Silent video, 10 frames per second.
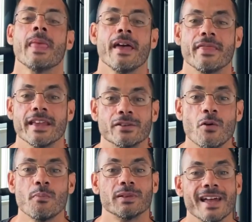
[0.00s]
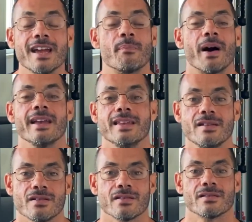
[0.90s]
And they don't play it by
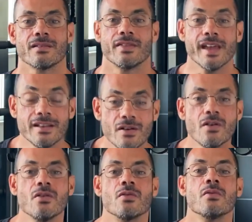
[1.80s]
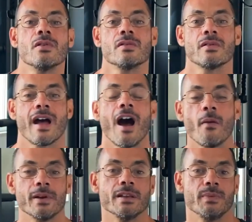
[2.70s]
ear. They know how
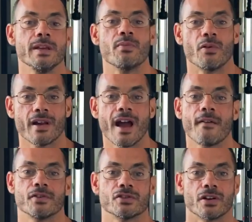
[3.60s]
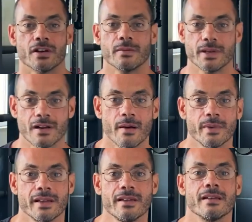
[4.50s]
many people on average are going to be
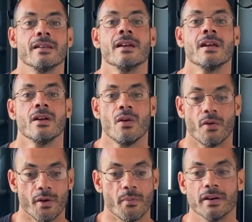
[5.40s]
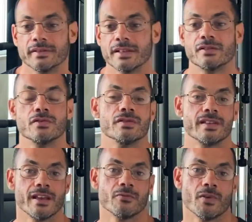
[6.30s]
coming in on a Monday,
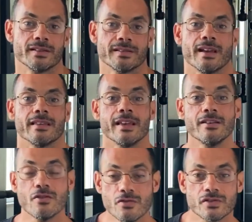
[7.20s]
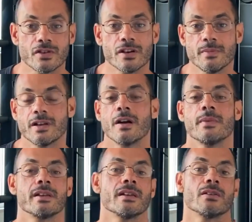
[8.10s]
Tuesday, and Wednesday. They know who's going to be
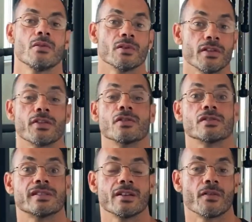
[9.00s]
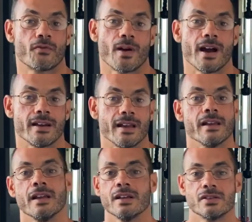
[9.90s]
coming in on a Thursday or Friday.
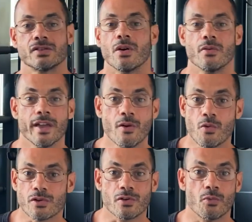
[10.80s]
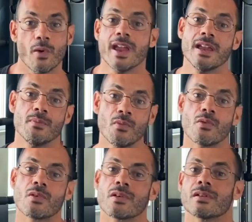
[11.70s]
So they order way
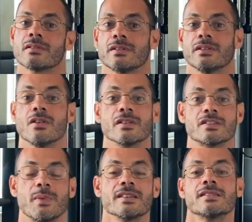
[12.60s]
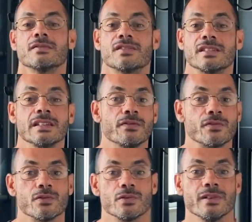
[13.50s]
more, expensive
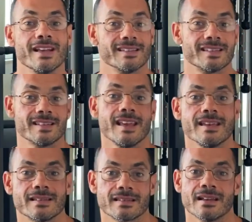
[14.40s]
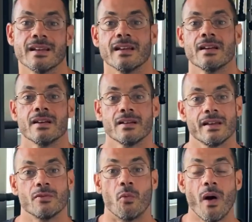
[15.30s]
seafood and steaks
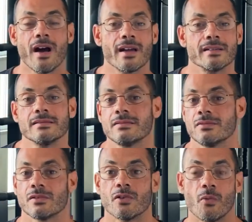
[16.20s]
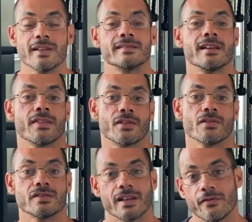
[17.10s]
and wine on a Wednesday and
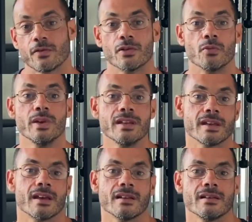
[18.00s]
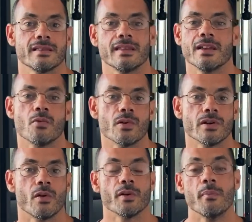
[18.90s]
Thursday for the weekend than they
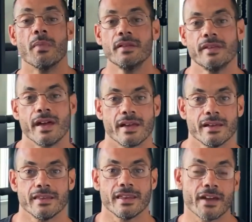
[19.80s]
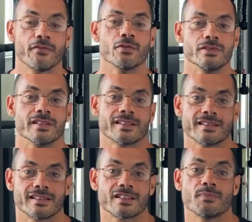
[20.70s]
would on a Monday. And then that food just
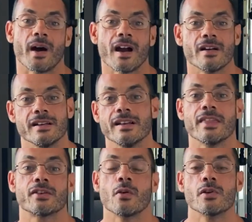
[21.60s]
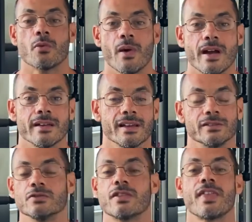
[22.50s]
gets expired and they throw it away
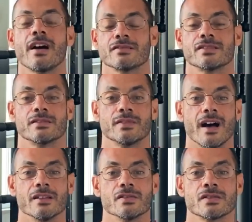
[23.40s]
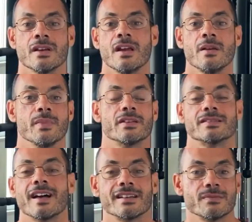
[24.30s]
and lose thousands of dollars
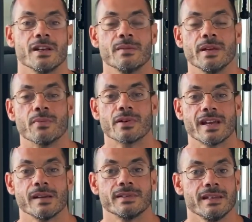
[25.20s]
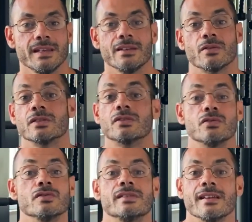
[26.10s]
because not as many people came to eat on a
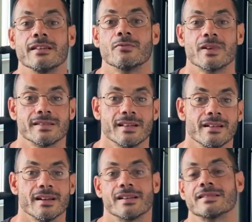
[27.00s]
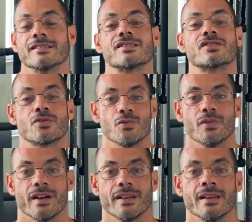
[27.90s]
Tuesday and Wednesday night because it's a school
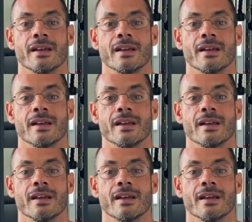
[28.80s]
night.